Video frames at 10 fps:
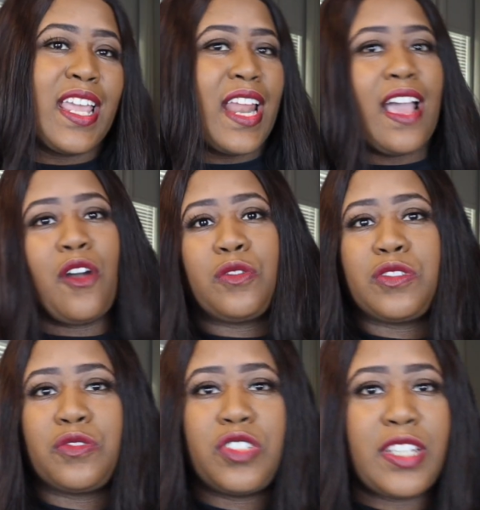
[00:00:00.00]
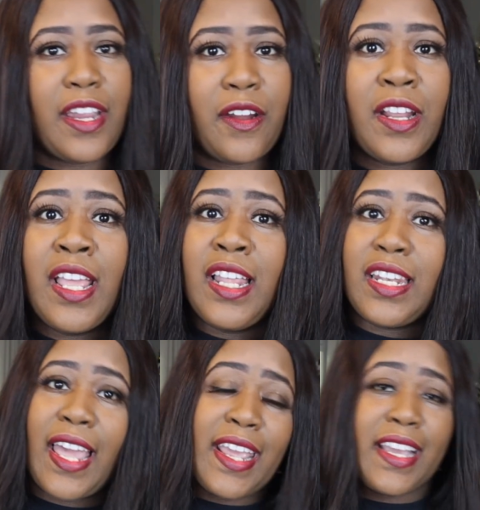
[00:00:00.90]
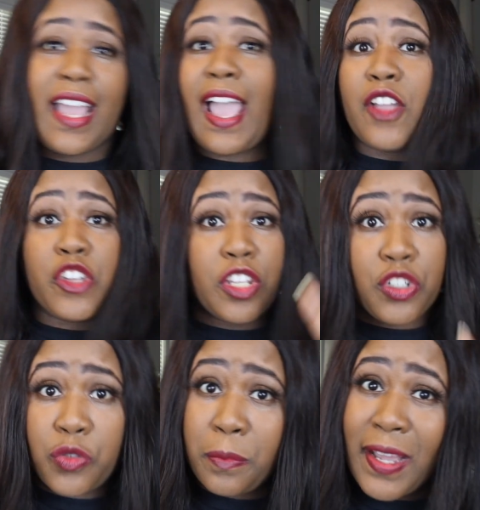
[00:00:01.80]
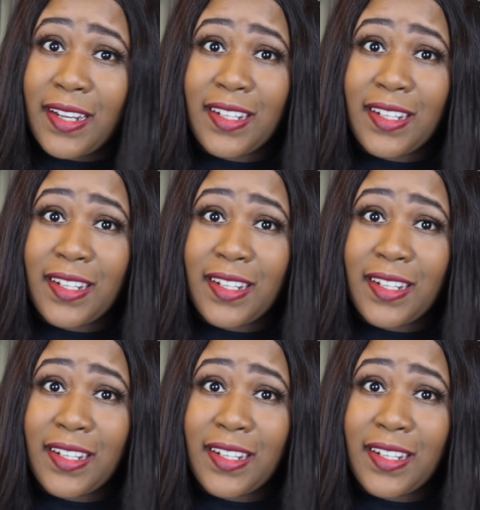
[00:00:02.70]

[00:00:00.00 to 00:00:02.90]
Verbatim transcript: and I also shared like how you can do it by